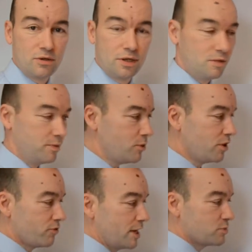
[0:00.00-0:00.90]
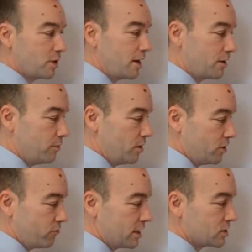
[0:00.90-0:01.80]
And the building regs, part of the
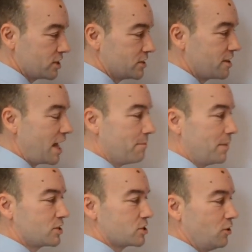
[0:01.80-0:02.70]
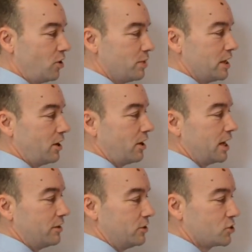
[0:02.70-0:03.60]
building regs says that must not be higher
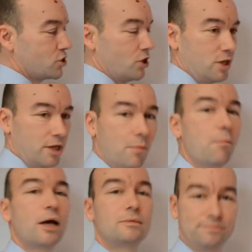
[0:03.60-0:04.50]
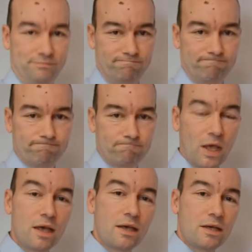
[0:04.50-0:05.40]
than a certain number.
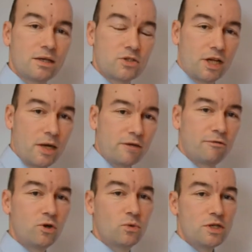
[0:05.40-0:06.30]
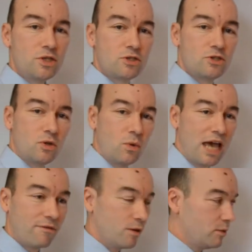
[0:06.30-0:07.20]
So going forward to
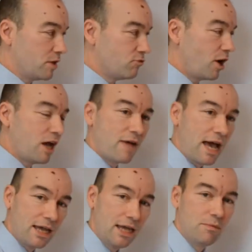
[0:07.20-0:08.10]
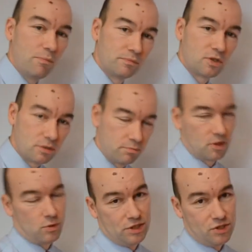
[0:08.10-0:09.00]
whatever we arrive at in
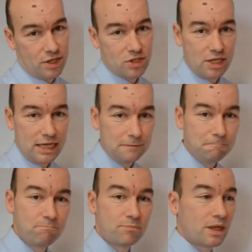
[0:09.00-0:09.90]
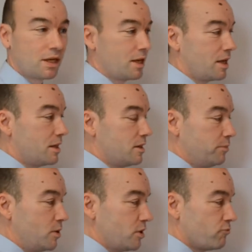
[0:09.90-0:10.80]
2016, the
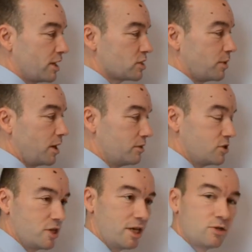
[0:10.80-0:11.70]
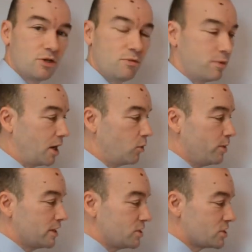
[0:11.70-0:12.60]
building regs part, the CO2 part, will be
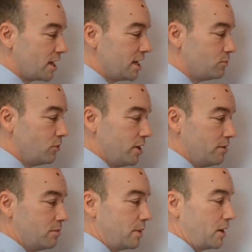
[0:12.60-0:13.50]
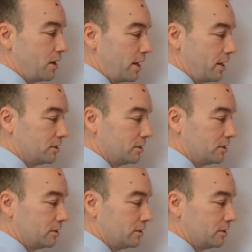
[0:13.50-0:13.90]
contained within Part L.